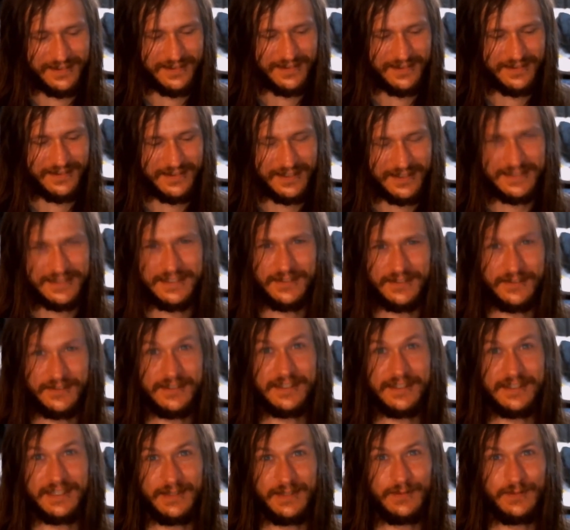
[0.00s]
because they
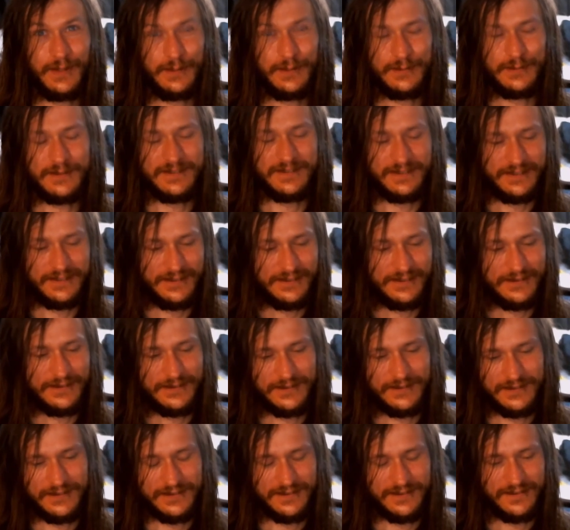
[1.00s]
want to keep up with you.
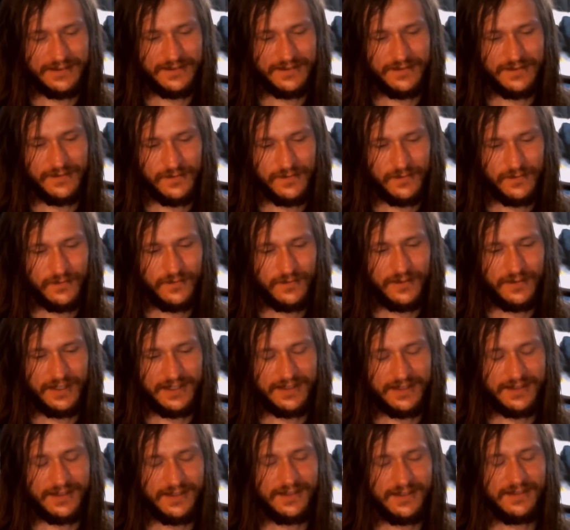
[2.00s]
Like,
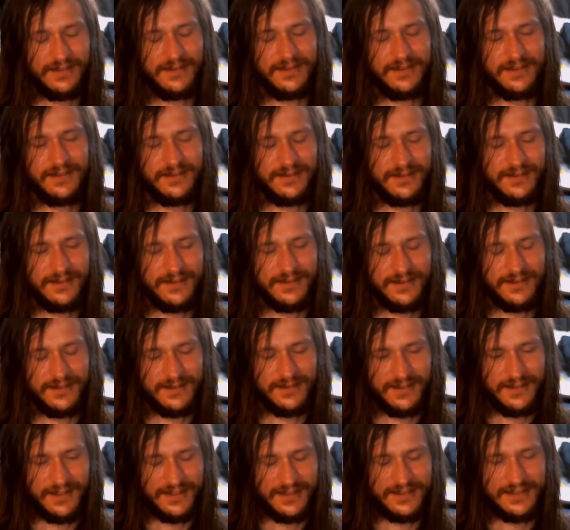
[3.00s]

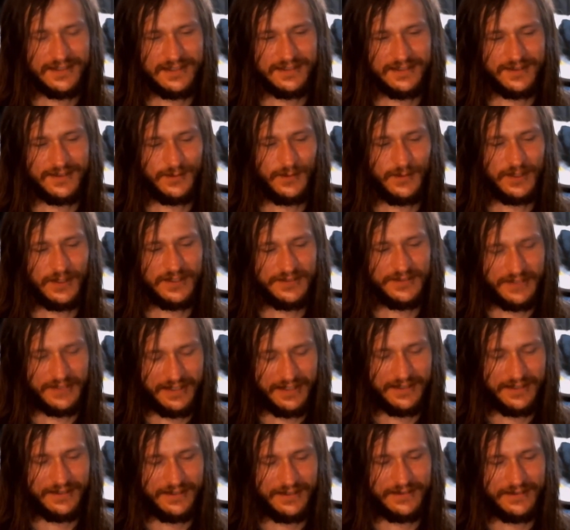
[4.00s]
they see so much
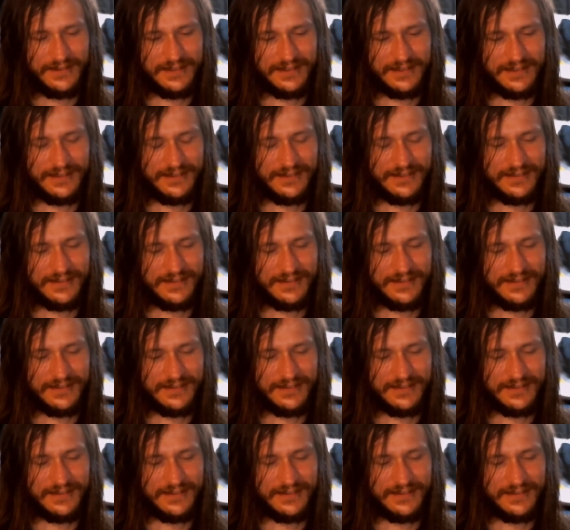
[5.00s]
value in you.